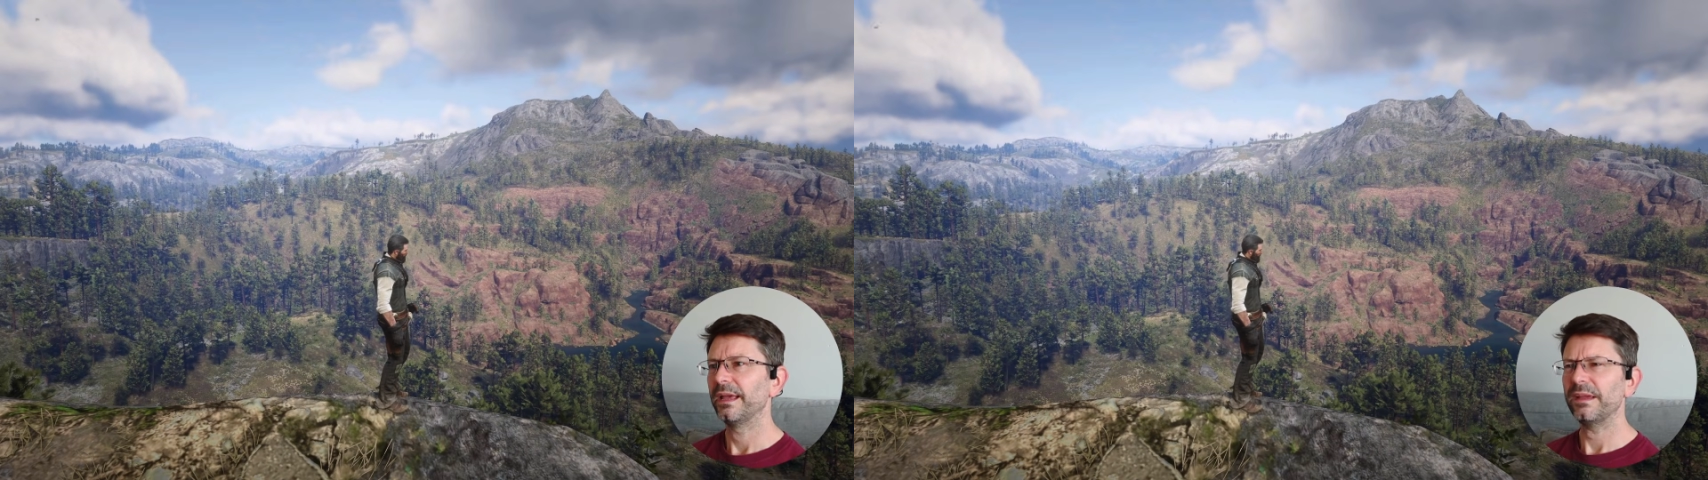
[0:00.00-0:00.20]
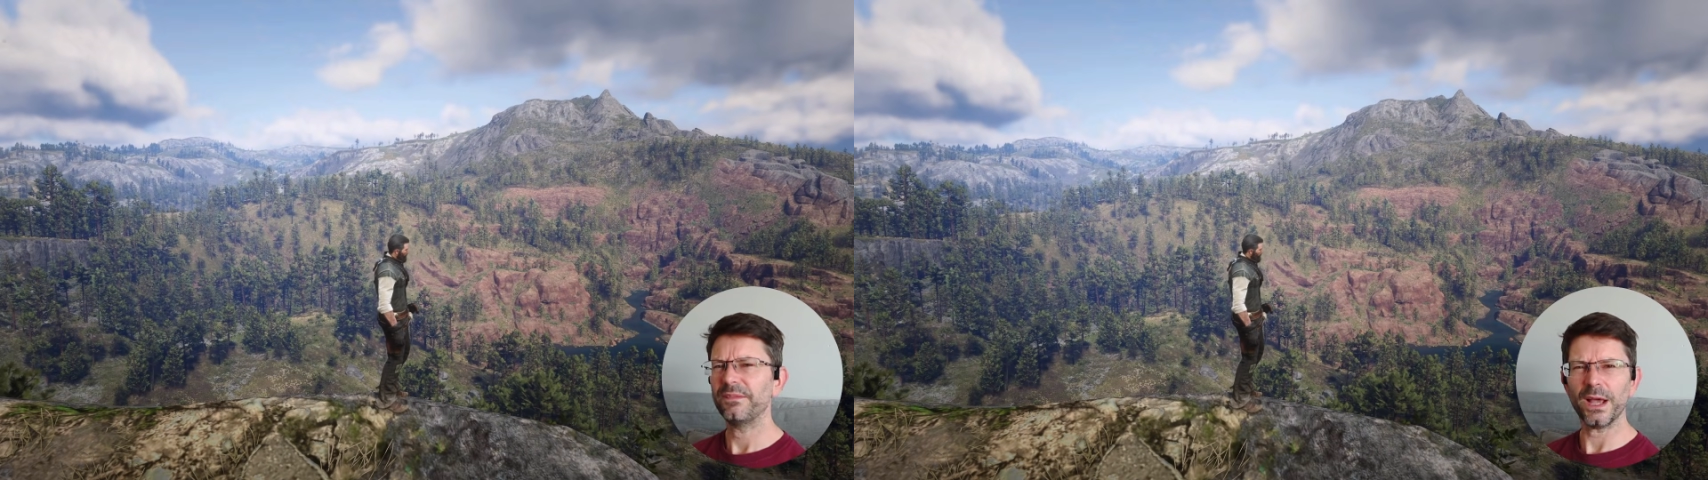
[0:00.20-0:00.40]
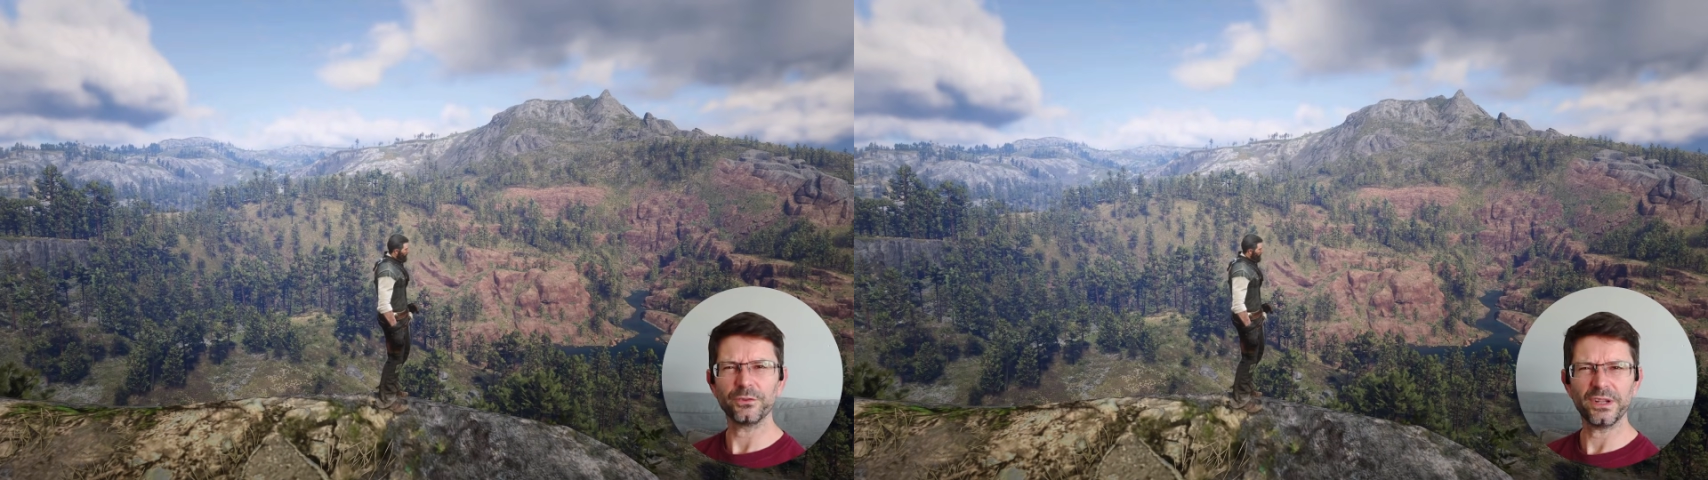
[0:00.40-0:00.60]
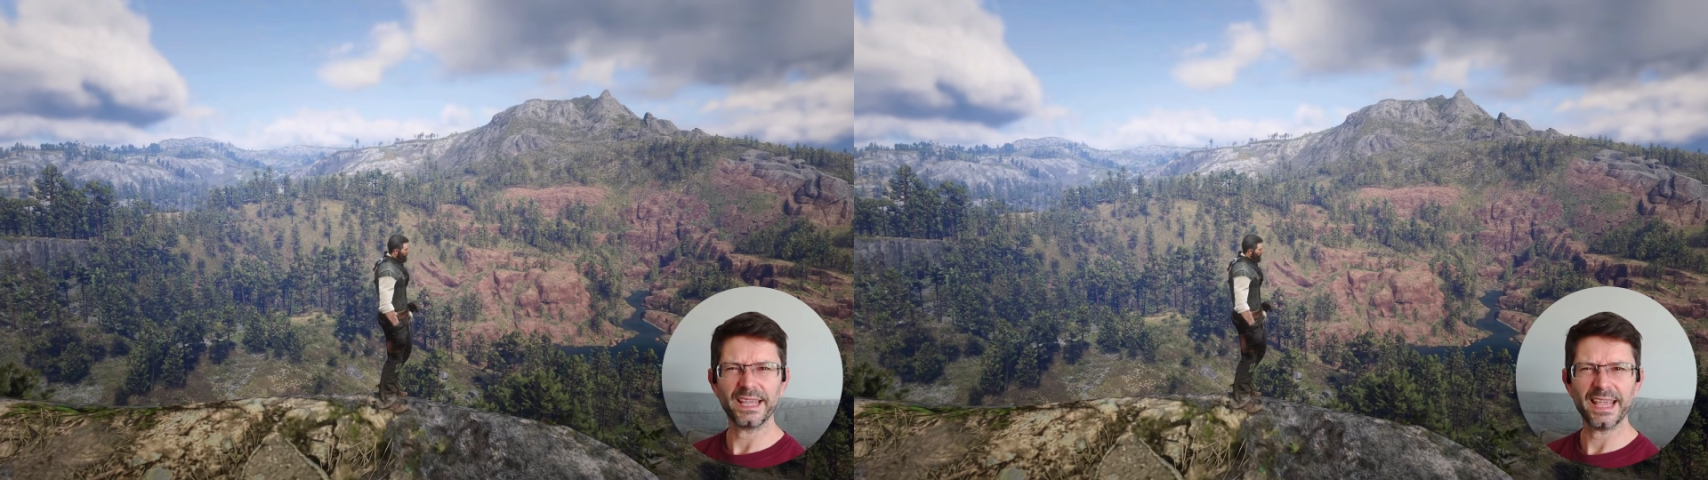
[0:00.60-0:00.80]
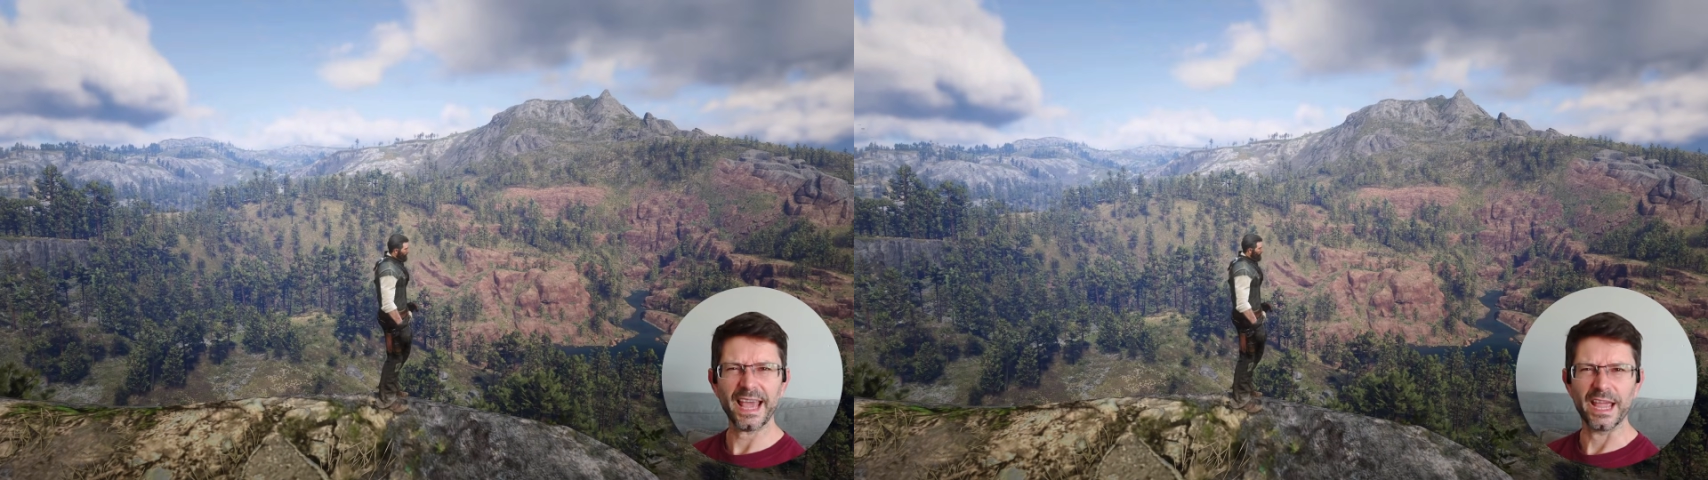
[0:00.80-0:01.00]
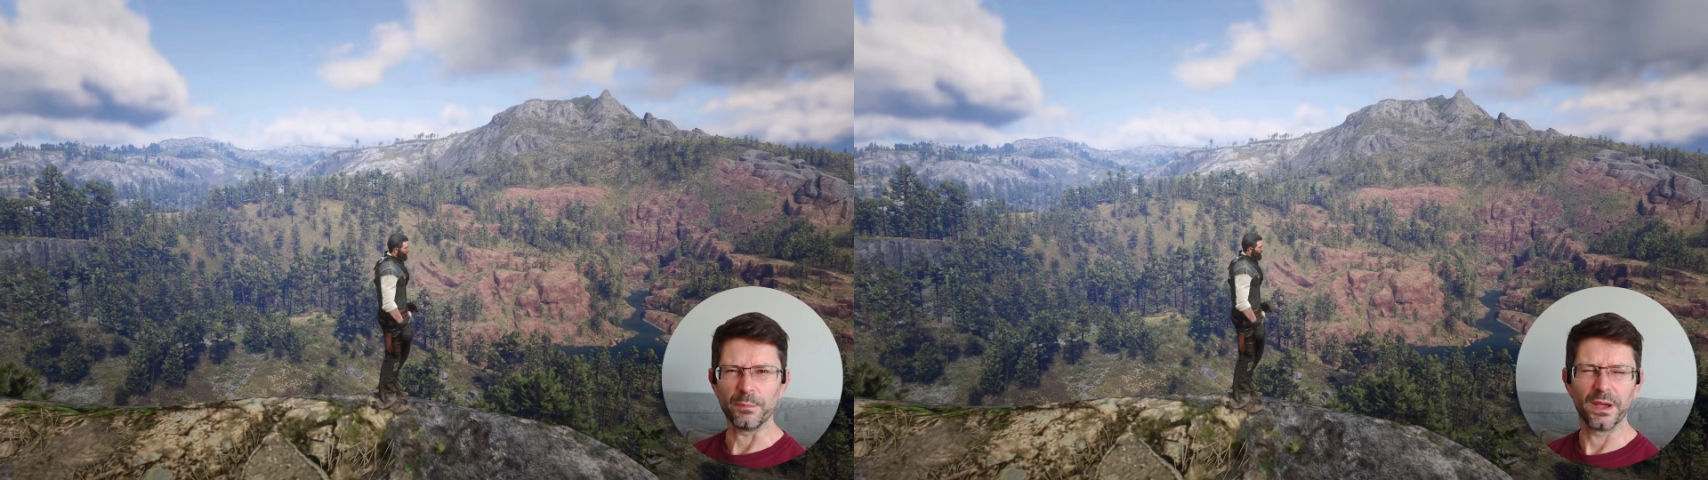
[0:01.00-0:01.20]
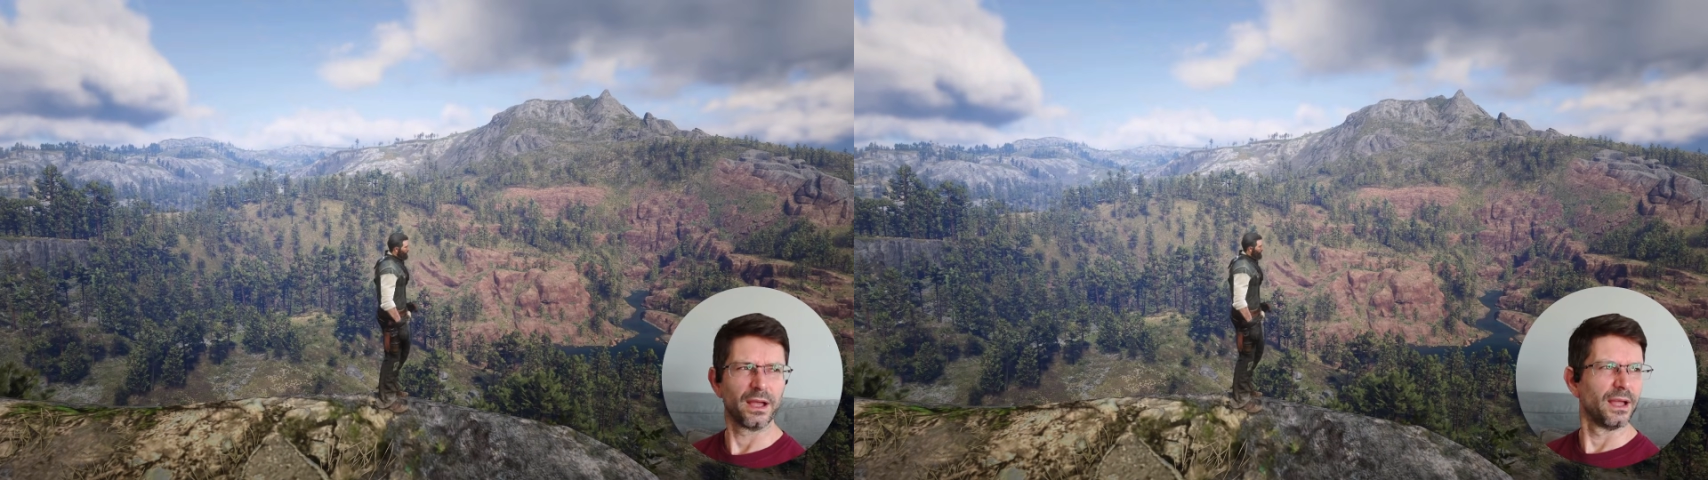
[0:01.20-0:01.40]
if that was in a game,